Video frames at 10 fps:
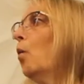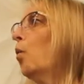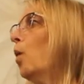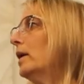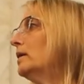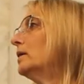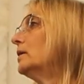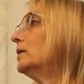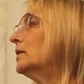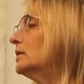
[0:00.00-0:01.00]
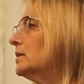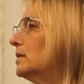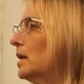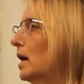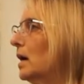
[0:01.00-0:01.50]
what is
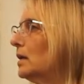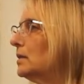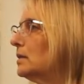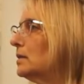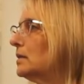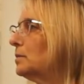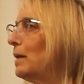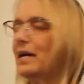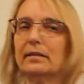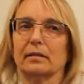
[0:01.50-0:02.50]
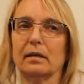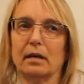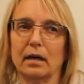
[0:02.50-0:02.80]
the space going to